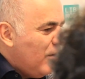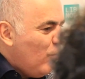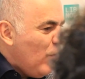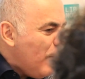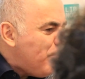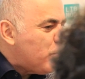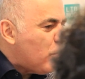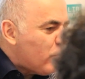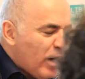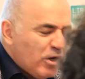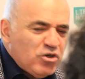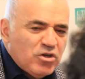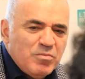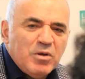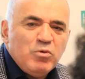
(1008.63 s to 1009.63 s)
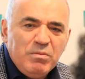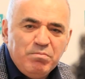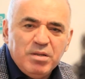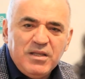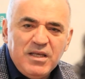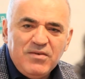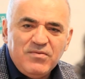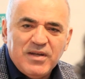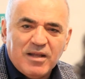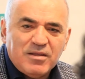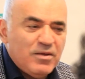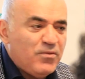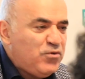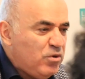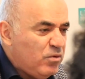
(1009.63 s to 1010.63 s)
we're pro-Russian, but we believe that
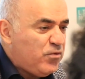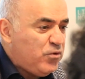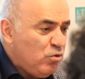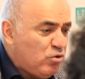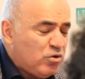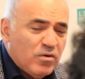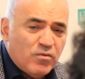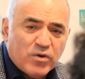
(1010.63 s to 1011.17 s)
the future